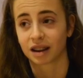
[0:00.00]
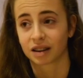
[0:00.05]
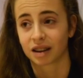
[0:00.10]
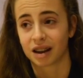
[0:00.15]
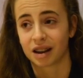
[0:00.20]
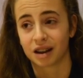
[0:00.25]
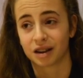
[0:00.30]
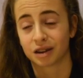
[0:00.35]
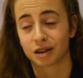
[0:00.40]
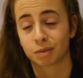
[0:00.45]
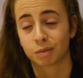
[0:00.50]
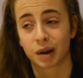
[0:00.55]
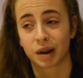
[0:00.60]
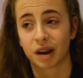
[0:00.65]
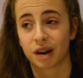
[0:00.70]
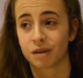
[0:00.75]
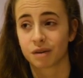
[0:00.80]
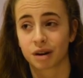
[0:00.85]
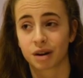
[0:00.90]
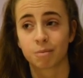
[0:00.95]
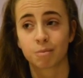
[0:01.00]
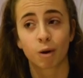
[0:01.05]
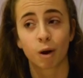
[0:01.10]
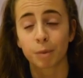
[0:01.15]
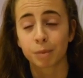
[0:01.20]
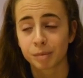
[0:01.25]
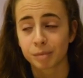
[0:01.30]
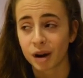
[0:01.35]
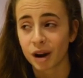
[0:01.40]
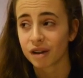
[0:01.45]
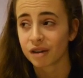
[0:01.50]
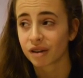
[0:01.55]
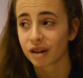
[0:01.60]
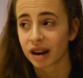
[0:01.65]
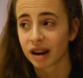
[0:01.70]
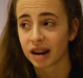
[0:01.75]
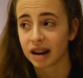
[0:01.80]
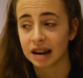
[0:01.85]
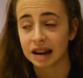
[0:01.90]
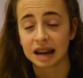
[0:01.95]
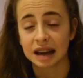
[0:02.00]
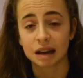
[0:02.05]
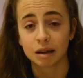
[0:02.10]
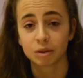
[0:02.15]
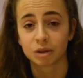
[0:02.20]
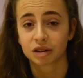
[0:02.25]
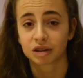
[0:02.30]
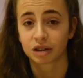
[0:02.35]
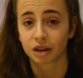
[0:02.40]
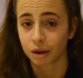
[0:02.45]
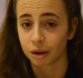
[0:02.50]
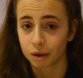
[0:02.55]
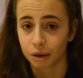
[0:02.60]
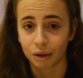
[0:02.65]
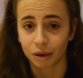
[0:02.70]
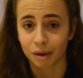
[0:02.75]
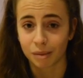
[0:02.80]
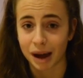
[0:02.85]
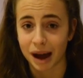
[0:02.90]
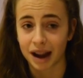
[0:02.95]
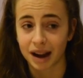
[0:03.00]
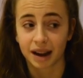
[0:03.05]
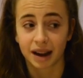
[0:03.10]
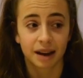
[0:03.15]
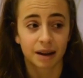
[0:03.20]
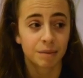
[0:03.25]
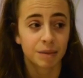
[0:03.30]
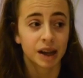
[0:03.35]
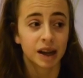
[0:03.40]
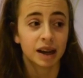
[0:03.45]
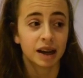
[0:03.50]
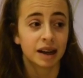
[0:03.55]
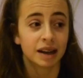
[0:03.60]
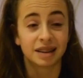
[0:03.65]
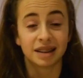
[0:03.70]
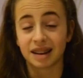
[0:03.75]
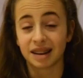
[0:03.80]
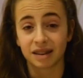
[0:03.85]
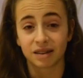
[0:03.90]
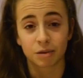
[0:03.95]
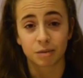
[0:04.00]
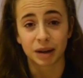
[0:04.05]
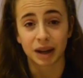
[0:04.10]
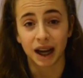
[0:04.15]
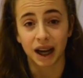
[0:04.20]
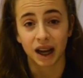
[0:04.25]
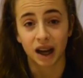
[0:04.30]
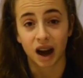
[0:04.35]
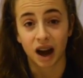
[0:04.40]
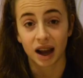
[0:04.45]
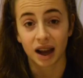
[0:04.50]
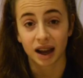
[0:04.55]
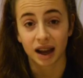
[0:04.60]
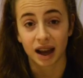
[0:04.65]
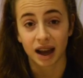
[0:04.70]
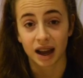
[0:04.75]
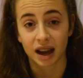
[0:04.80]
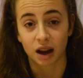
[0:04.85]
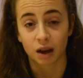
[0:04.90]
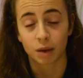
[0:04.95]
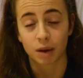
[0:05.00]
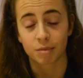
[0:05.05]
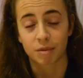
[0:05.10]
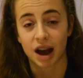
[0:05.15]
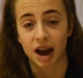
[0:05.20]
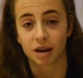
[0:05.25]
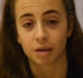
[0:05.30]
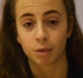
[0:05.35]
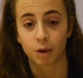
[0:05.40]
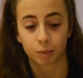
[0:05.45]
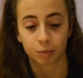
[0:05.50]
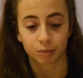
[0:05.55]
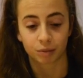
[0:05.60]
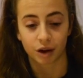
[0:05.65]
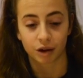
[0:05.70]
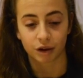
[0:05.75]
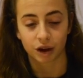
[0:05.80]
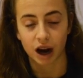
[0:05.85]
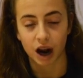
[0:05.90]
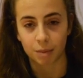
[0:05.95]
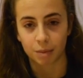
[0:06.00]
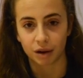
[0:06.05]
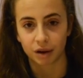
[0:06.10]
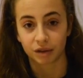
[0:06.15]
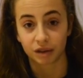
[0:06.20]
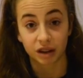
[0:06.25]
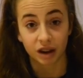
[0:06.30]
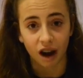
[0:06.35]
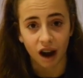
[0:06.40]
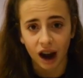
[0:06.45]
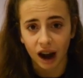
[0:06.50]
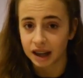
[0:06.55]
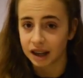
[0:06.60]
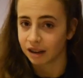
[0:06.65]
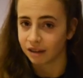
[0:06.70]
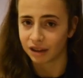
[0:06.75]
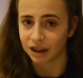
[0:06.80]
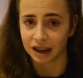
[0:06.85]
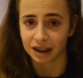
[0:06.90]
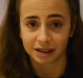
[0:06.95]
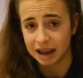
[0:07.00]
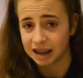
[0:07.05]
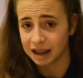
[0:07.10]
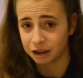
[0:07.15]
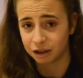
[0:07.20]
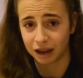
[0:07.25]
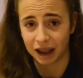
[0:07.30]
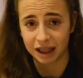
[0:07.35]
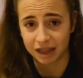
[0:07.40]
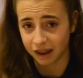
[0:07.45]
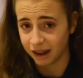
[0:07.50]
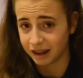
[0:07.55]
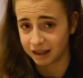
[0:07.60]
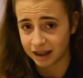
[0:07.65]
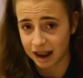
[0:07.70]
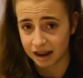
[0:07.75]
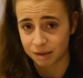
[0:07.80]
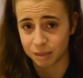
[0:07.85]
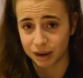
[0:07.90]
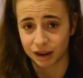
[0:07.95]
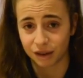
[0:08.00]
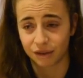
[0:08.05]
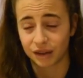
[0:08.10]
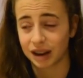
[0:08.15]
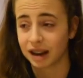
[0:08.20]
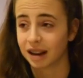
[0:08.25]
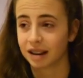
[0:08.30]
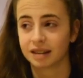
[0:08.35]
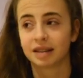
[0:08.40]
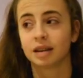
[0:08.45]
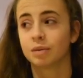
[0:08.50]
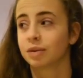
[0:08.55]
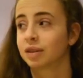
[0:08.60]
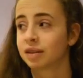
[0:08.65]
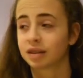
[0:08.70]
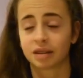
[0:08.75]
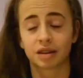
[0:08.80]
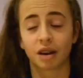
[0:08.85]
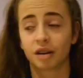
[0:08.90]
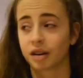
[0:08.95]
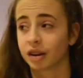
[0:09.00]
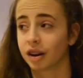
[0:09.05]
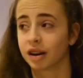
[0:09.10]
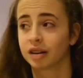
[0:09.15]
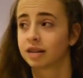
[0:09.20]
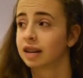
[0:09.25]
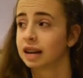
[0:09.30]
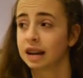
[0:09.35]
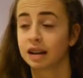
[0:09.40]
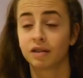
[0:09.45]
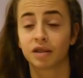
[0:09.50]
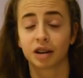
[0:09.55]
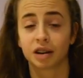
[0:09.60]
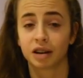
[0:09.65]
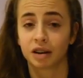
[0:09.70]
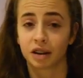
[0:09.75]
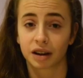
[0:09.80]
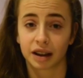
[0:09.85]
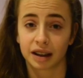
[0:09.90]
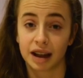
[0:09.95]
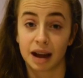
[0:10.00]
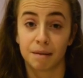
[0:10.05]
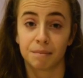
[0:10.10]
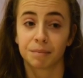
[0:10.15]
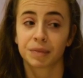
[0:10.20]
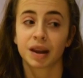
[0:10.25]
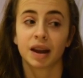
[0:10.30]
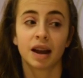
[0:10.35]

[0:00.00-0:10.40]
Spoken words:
And I just went over and popped him over it, and he was so cool about it. Didn't even blink an eye. And I went round and popped him over a couple of tiny fillers, literally like 30cm fillers. He was so good, didn't even look at them.